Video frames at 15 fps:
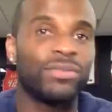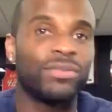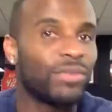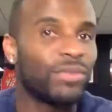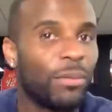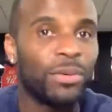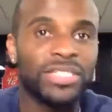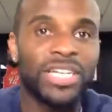
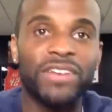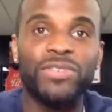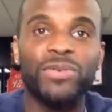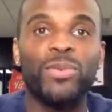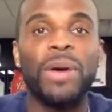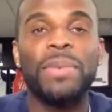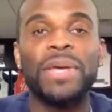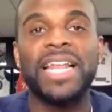almost every
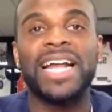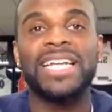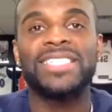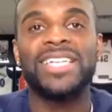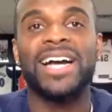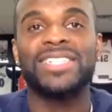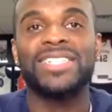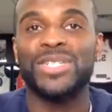woman that I
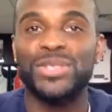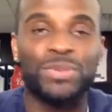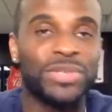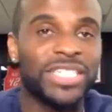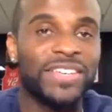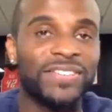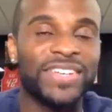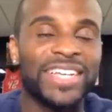talk to
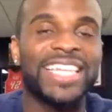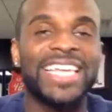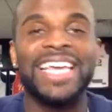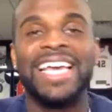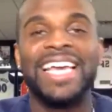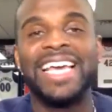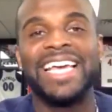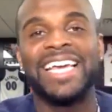specifically
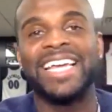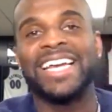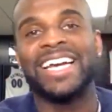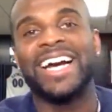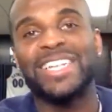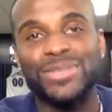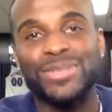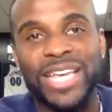in a
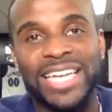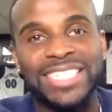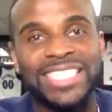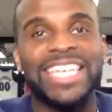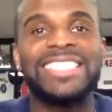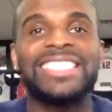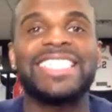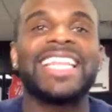consultation,
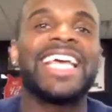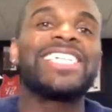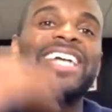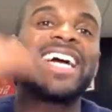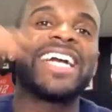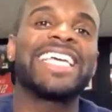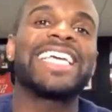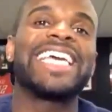they say they
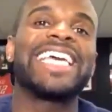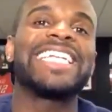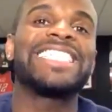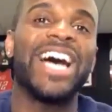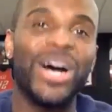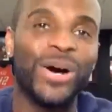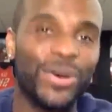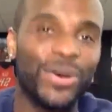trying to get
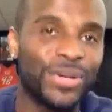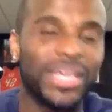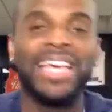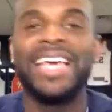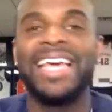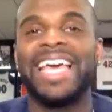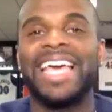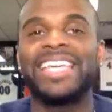toned.
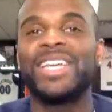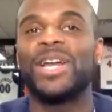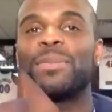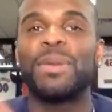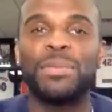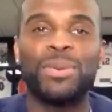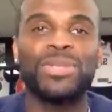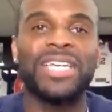And,
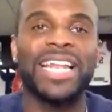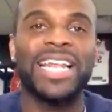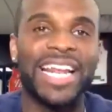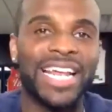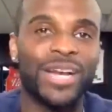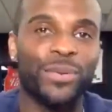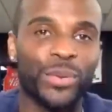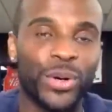people say that
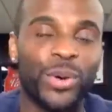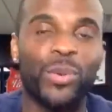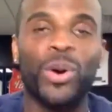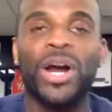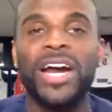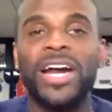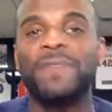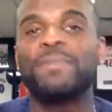ain't a real
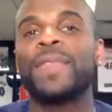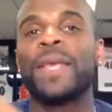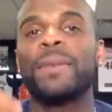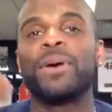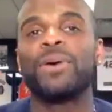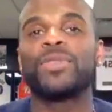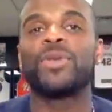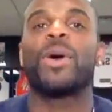word,
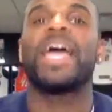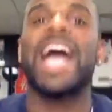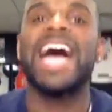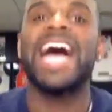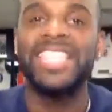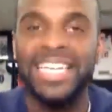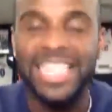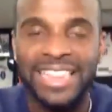but the way I
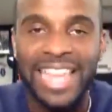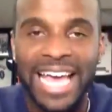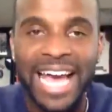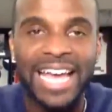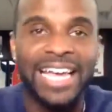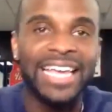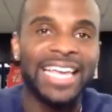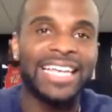look at
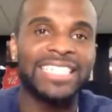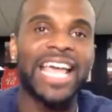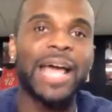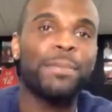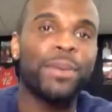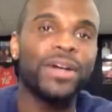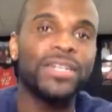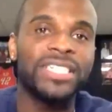that is that
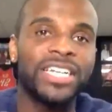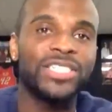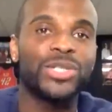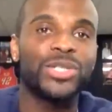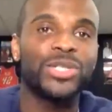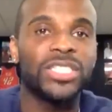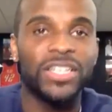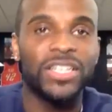person
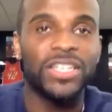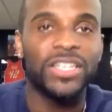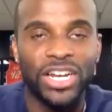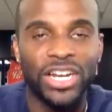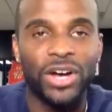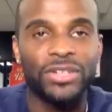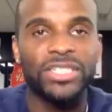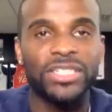intuitively
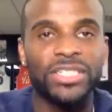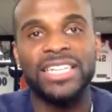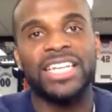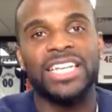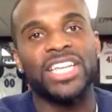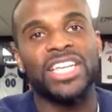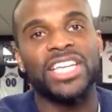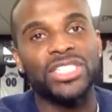knows
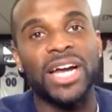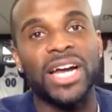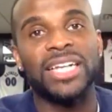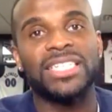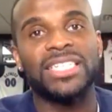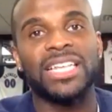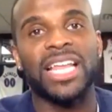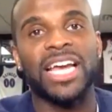that they're trying
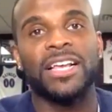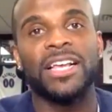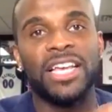to